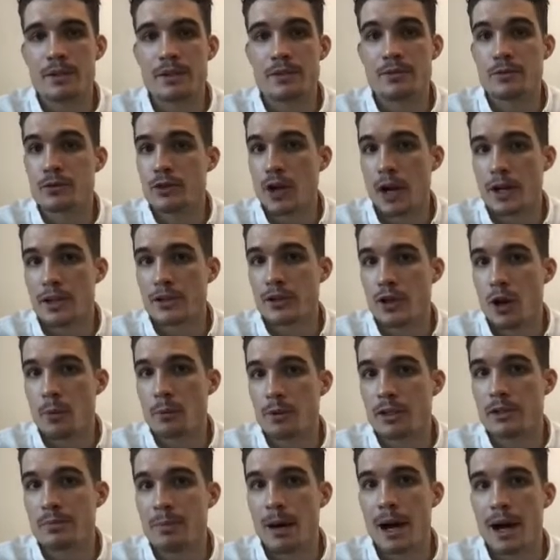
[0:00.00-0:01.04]
Chinese
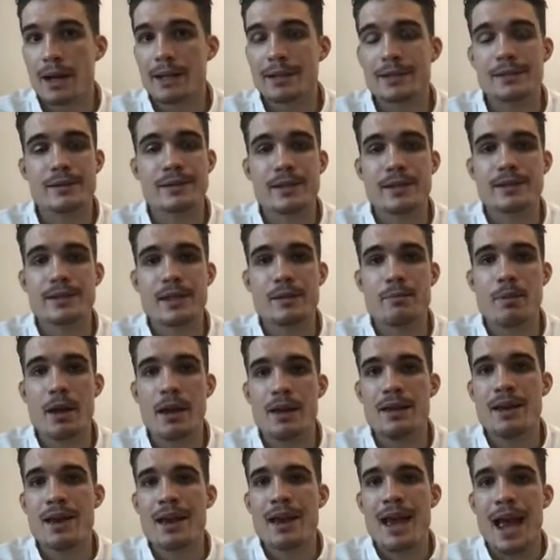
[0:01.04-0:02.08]
Communist Party, the
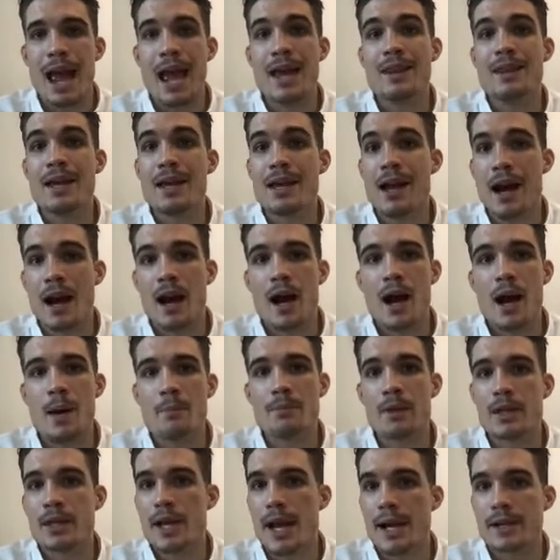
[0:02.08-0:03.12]
CCP, and they
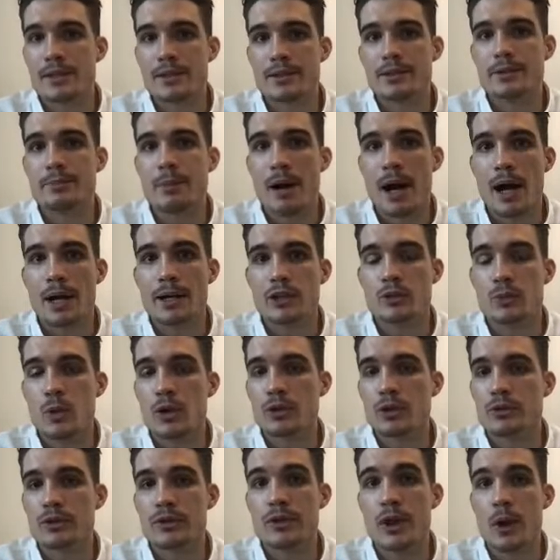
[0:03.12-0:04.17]
arm the Nationalist Party as
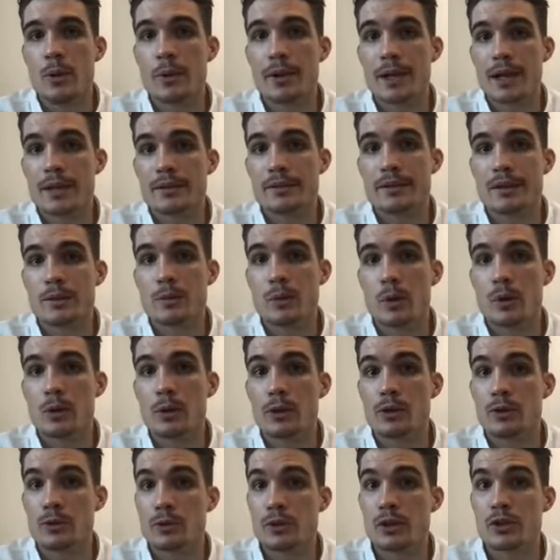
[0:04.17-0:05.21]
well to go against the
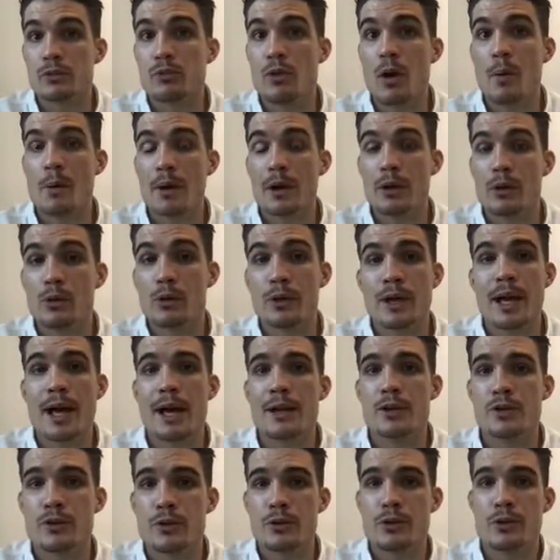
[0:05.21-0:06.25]
warlords, which is what we're going to look
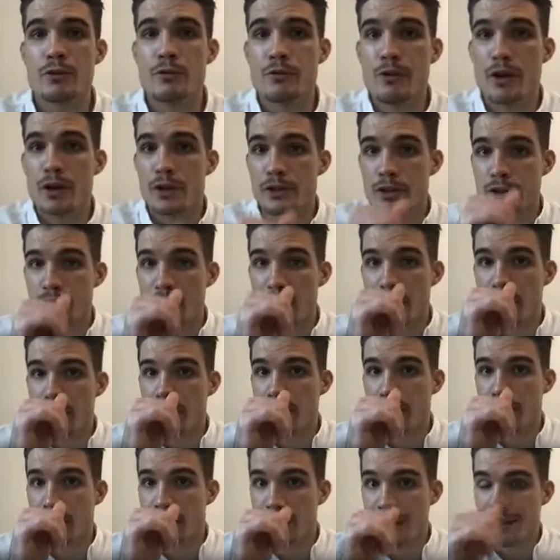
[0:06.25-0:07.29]
at during the First United
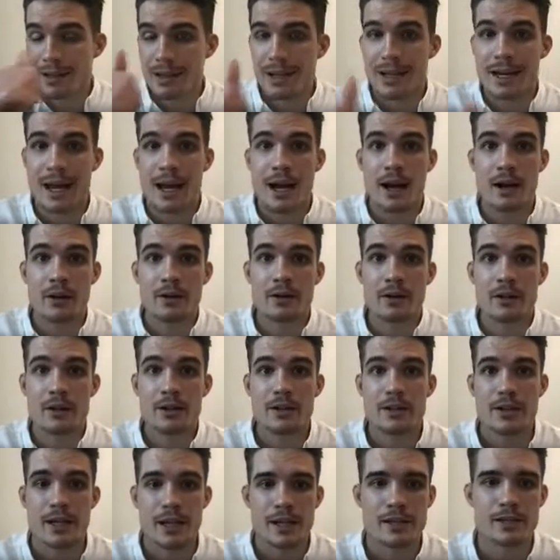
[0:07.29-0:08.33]
Front in our
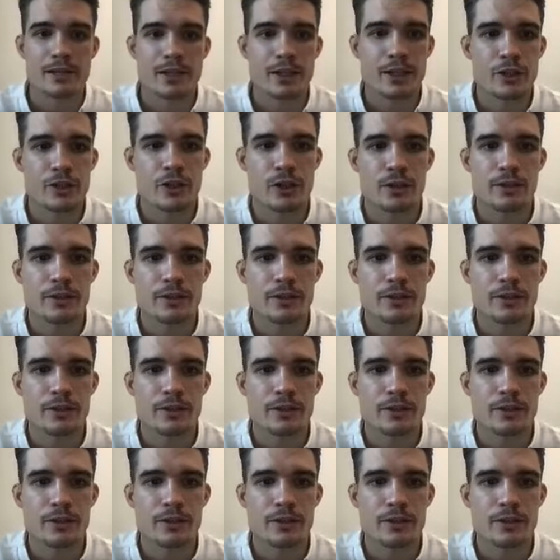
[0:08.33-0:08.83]
next lecture.